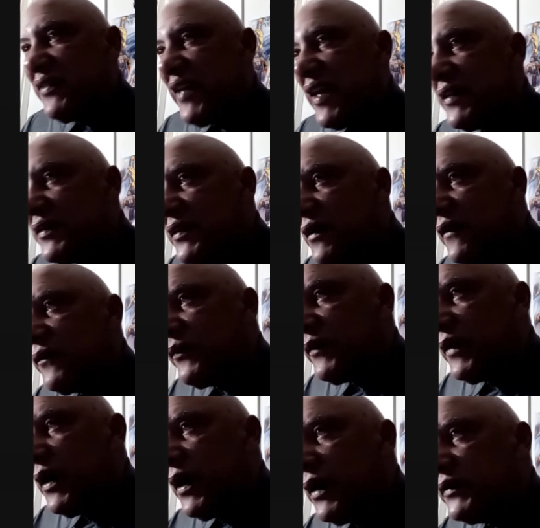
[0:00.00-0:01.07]
that enough
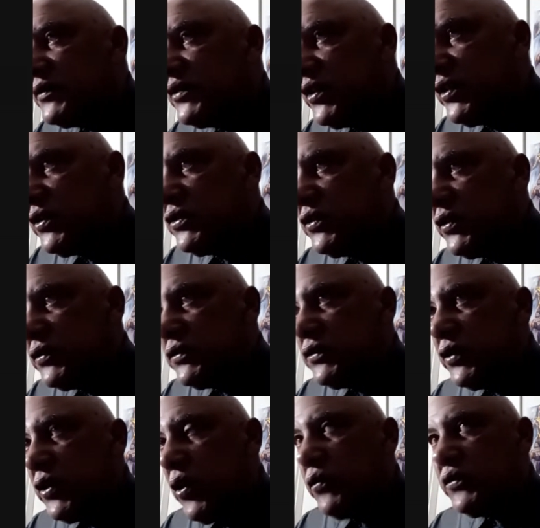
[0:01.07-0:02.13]
to
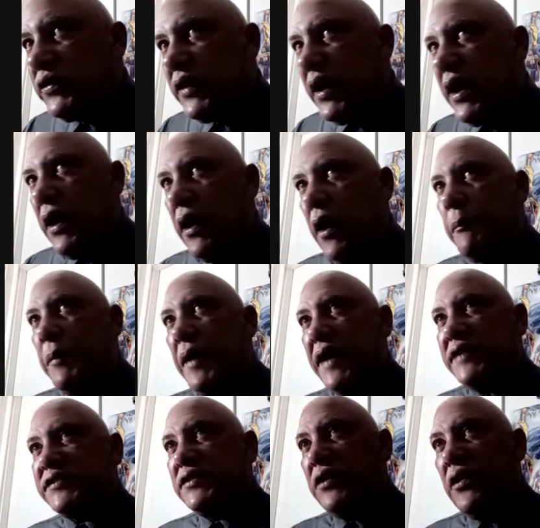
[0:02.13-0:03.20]
go to that upper
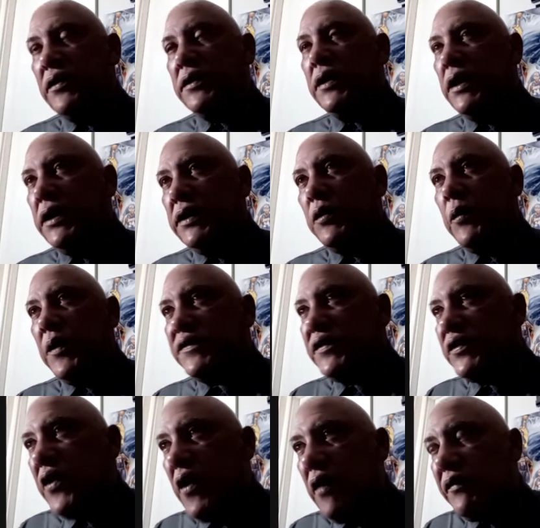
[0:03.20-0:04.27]
echelon in the
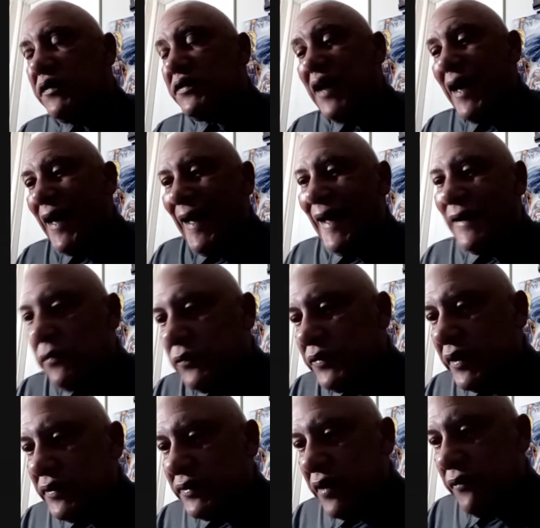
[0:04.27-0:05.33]
Western Conference? I don't
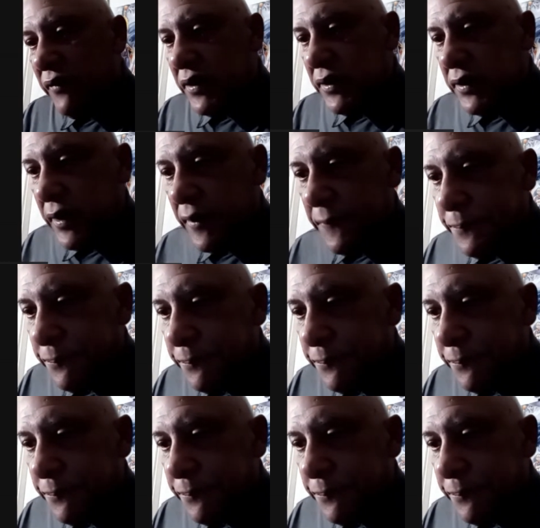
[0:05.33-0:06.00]
think they're ready yet.